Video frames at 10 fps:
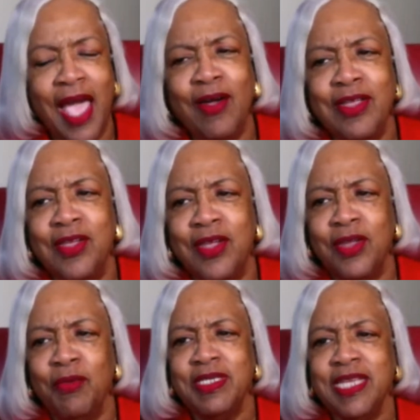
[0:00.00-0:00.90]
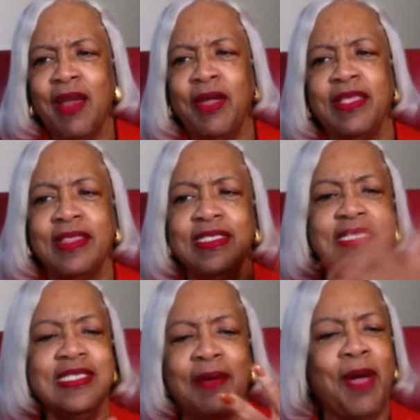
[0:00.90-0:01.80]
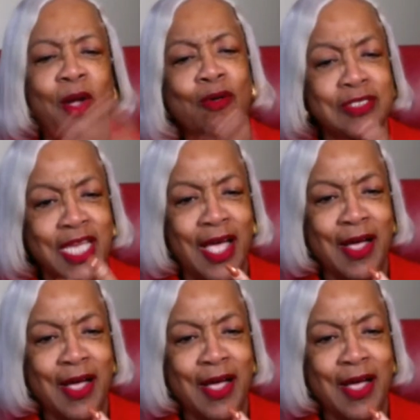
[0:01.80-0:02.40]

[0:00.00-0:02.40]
You're retiring. This is not my whole job.